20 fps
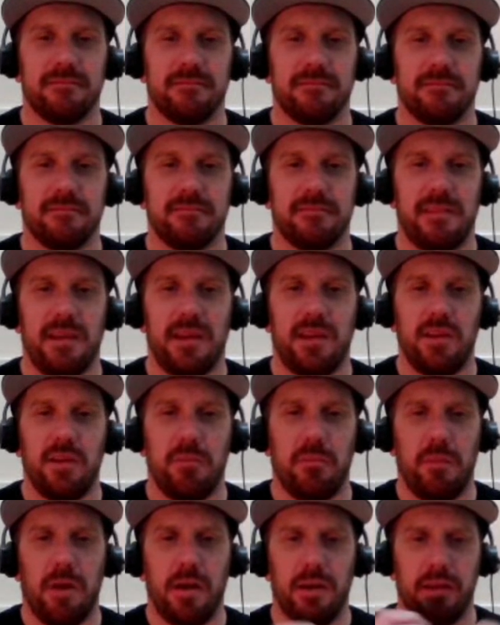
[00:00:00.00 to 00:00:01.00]
And
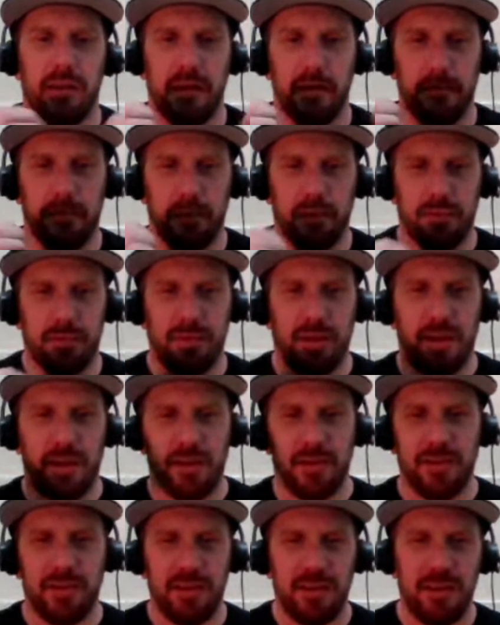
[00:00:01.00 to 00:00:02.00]
you might keep your
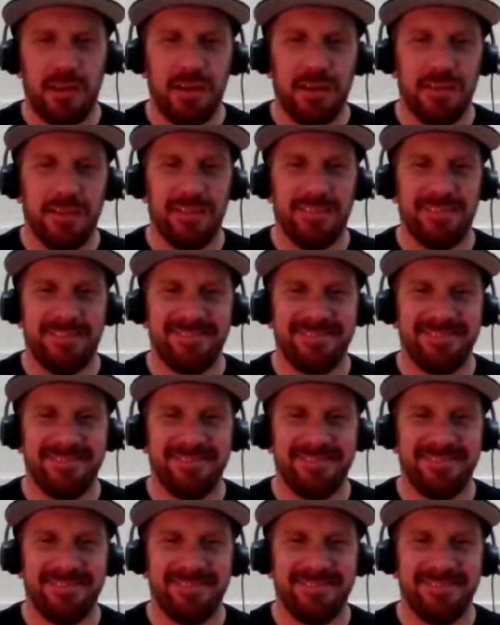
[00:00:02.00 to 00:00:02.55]
sanity.